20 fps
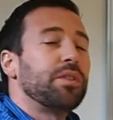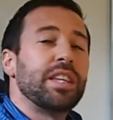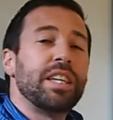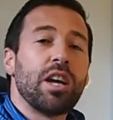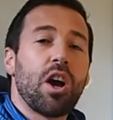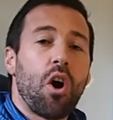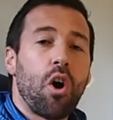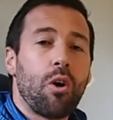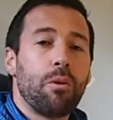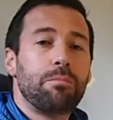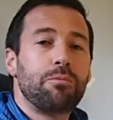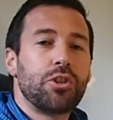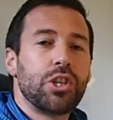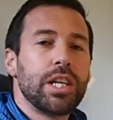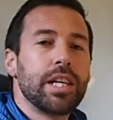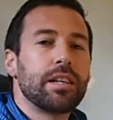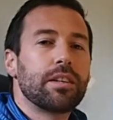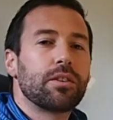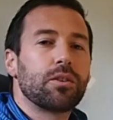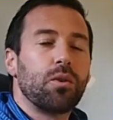the
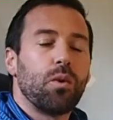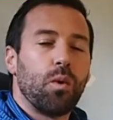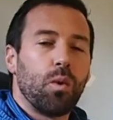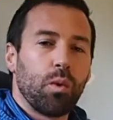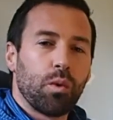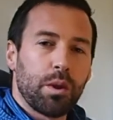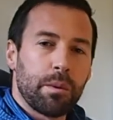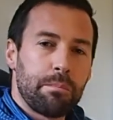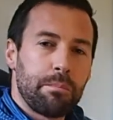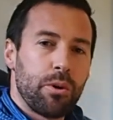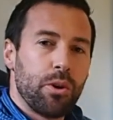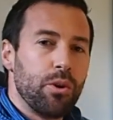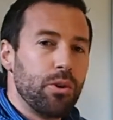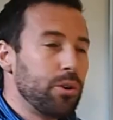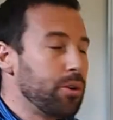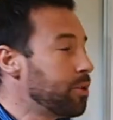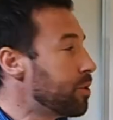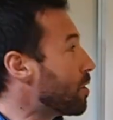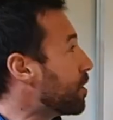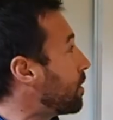object or the
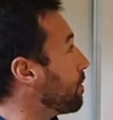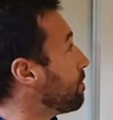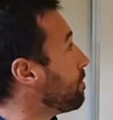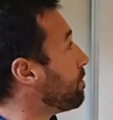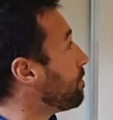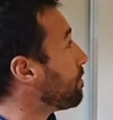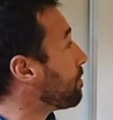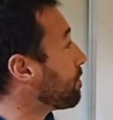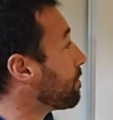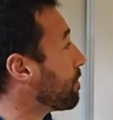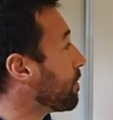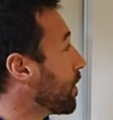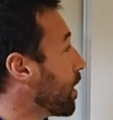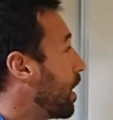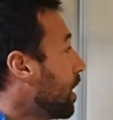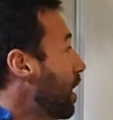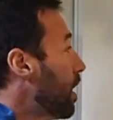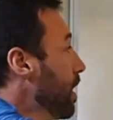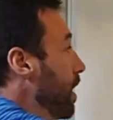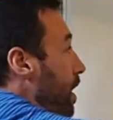person.
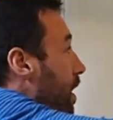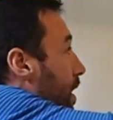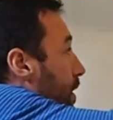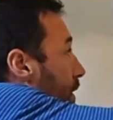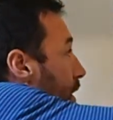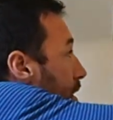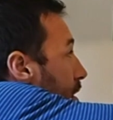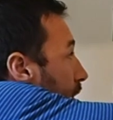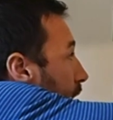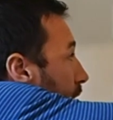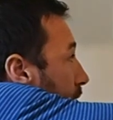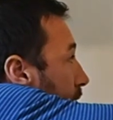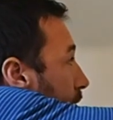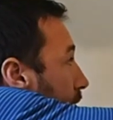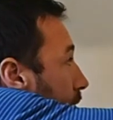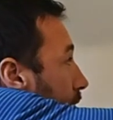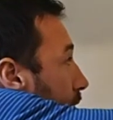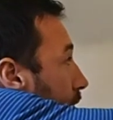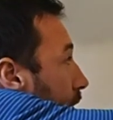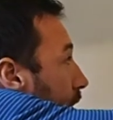In this
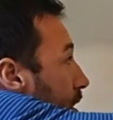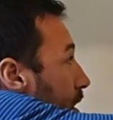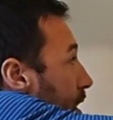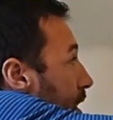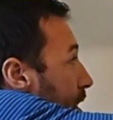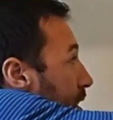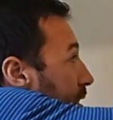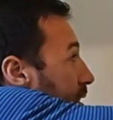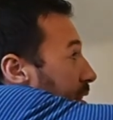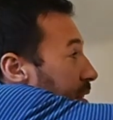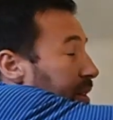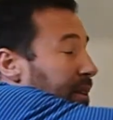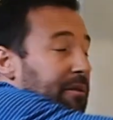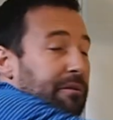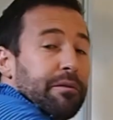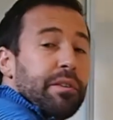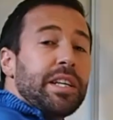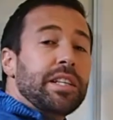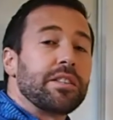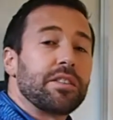case, it's the
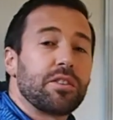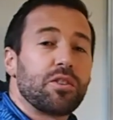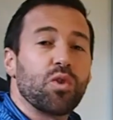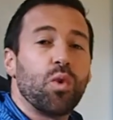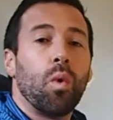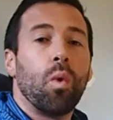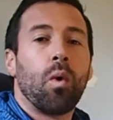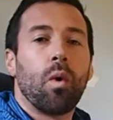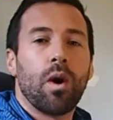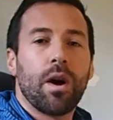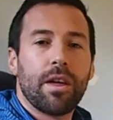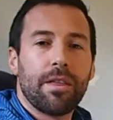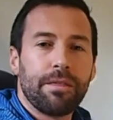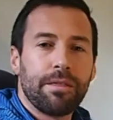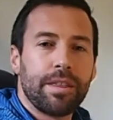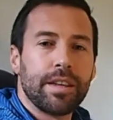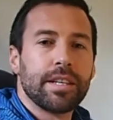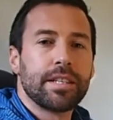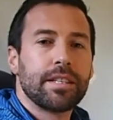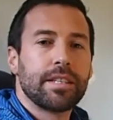fence or
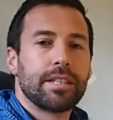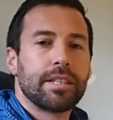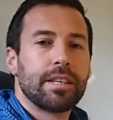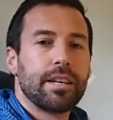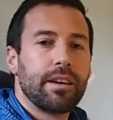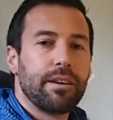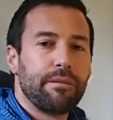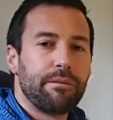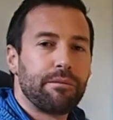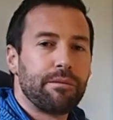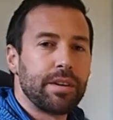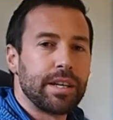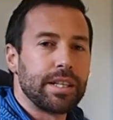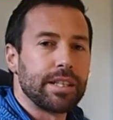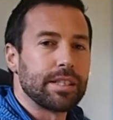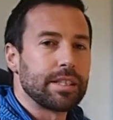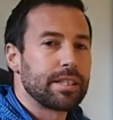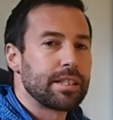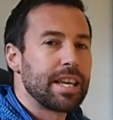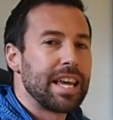this
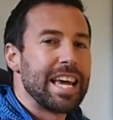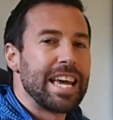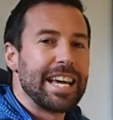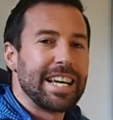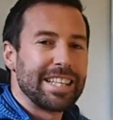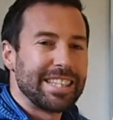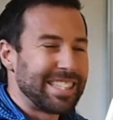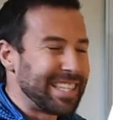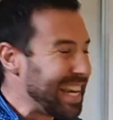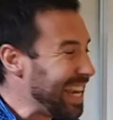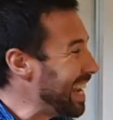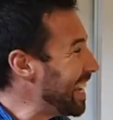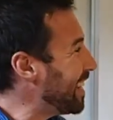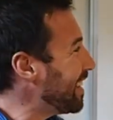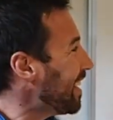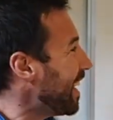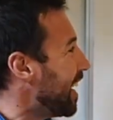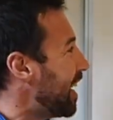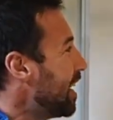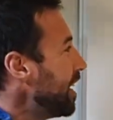fence.
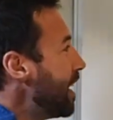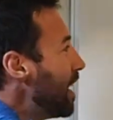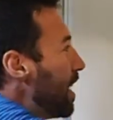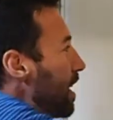Tēnei